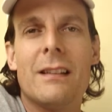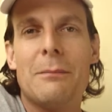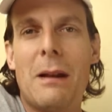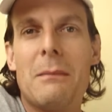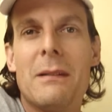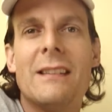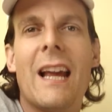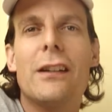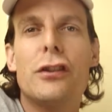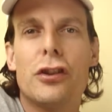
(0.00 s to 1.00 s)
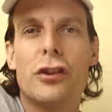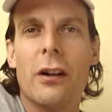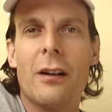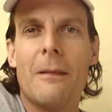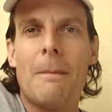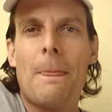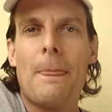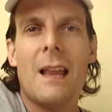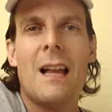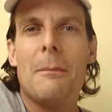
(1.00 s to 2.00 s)
does he make mistakes? Sure.
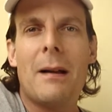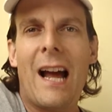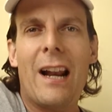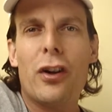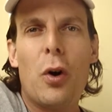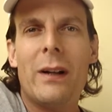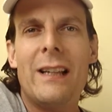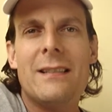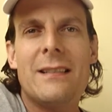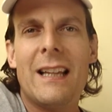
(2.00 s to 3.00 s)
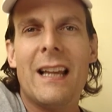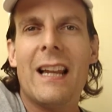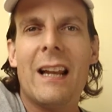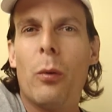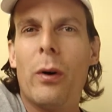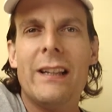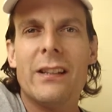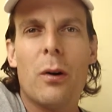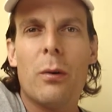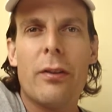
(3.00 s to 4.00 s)
But I don't know what he's seeing and what he's
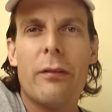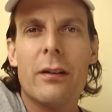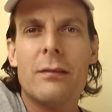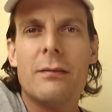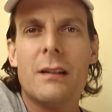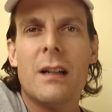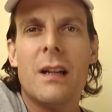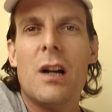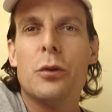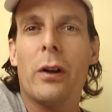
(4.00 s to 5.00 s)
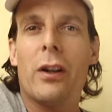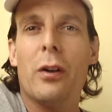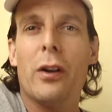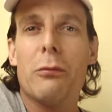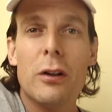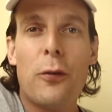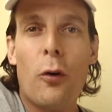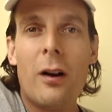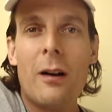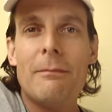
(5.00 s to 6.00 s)
going through. So I can only root
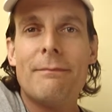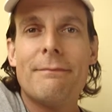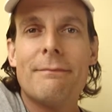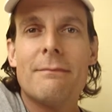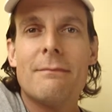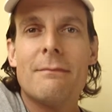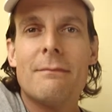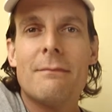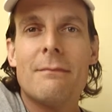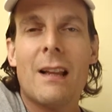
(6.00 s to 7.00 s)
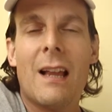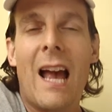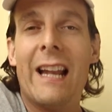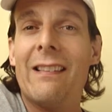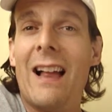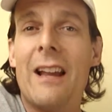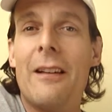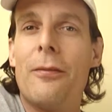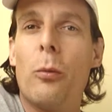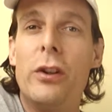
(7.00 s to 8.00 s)
for him. And in
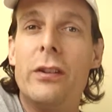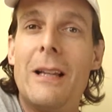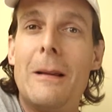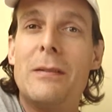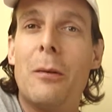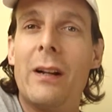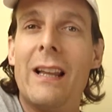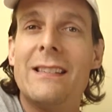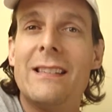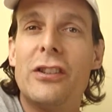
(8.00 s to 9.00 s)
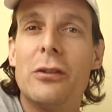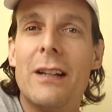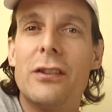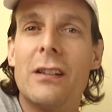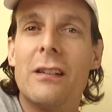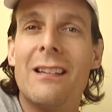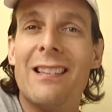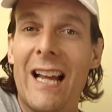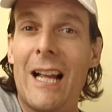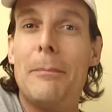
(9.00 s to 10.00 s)
life, when you see someone in that situation,
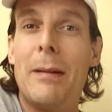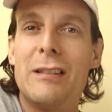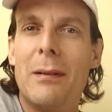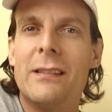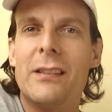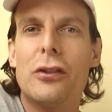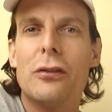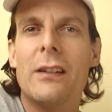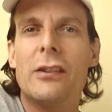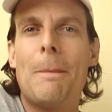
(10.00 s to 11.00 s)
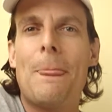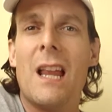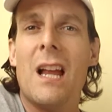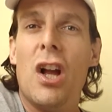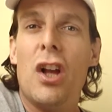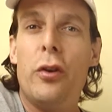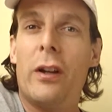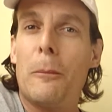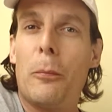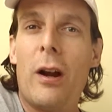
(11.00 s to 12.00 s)
like a baseball situation, you
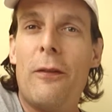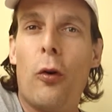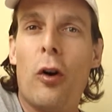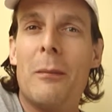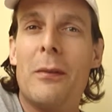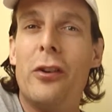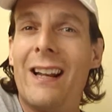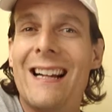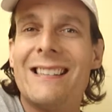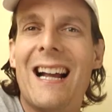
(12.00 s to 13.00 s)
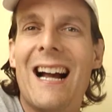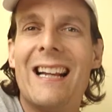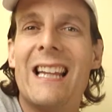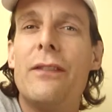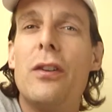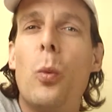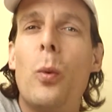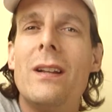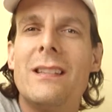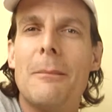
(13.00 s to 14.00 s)
can pray for him and you can ask God to give you
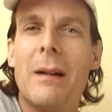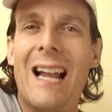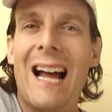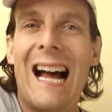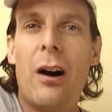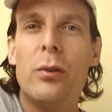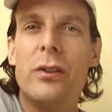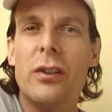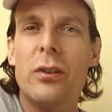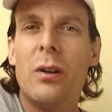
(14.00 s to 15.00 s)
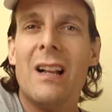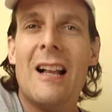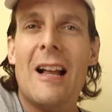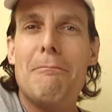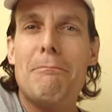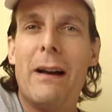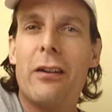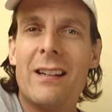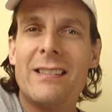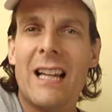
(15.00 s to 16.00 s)
wisdom on how to
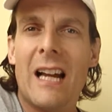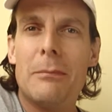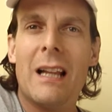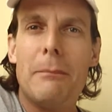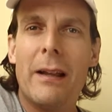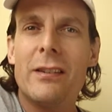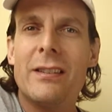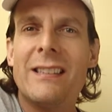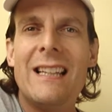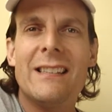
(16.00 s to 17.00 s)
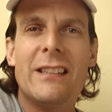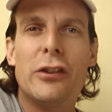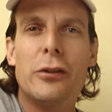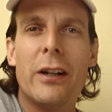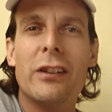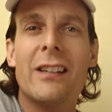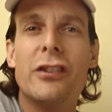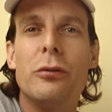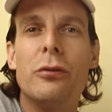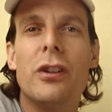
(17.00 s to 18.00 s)
better accept and better see the situation,
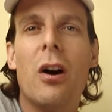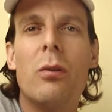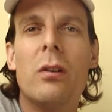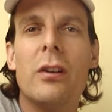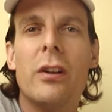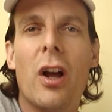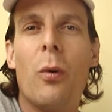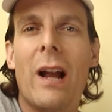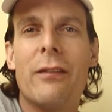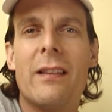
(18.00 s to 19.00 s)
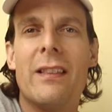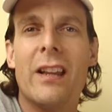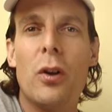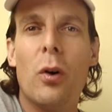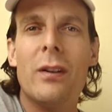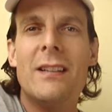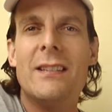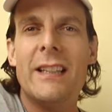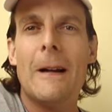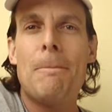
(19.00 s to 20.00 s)
because you don't know everything. You only
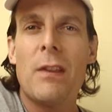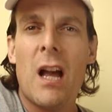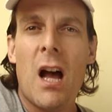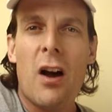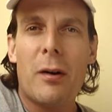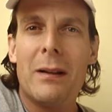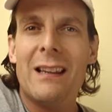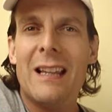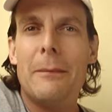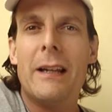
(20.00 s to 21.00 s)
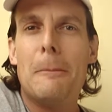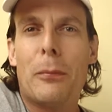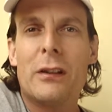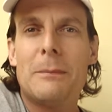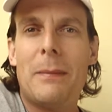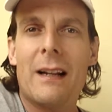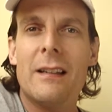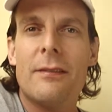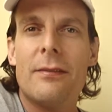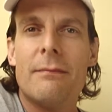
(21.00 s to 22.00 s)
see it from a limited
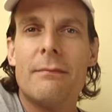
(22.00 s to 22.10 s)
perspective.